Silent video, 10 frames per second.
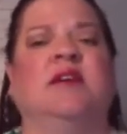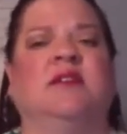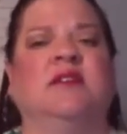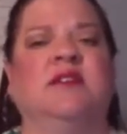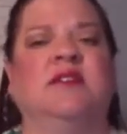
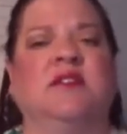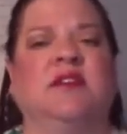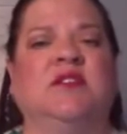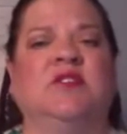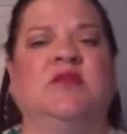it leads
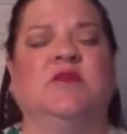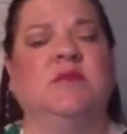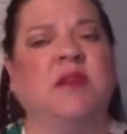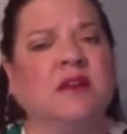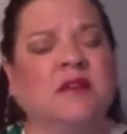into the
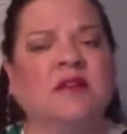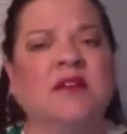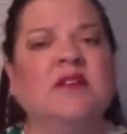medical